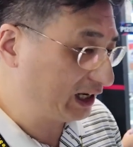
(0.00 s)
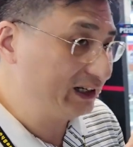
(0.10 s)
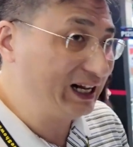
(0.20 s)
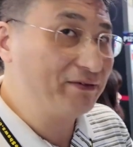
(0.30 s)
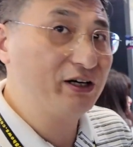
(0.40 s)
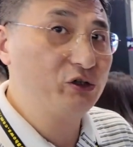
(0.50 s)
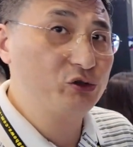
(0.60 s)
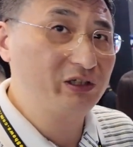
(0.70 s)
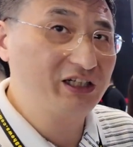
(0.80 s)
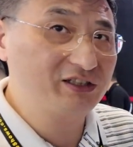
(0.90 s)
can
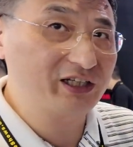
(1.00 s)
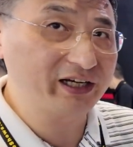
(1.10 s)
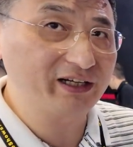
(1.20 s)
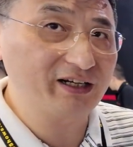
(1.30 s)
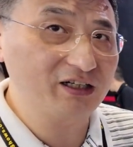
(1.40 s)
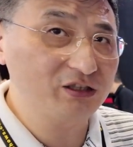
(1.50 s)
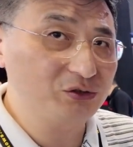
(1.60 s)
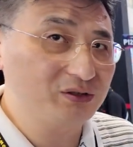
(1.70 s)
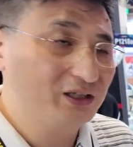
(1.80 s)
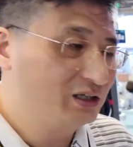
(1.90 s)
leverage this
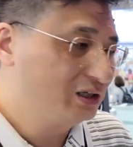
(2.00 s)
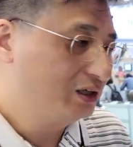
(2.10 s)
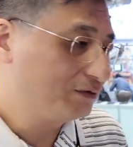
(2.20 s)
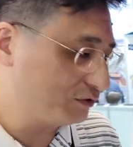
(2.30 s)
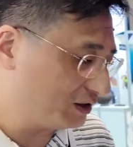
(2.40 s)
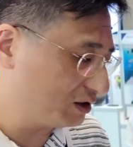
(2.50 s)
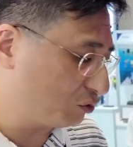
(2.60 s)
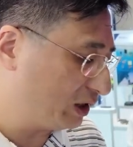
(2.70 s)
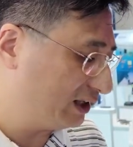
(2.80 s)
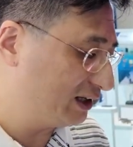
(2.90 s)
technology.
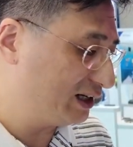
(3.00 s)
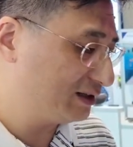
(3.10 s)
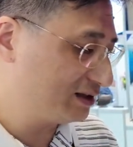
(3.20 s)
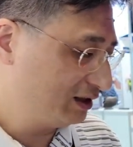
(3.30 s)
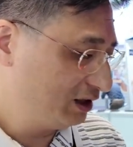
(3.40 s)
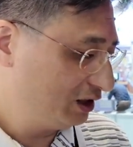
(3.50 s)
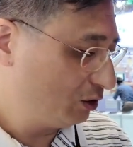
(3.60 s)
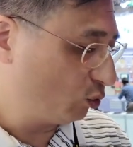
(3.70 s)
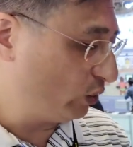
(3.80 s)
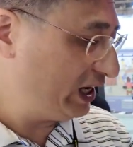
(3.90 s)
First one is,
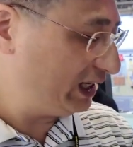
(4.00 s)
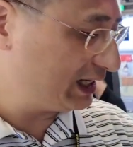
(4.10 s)
we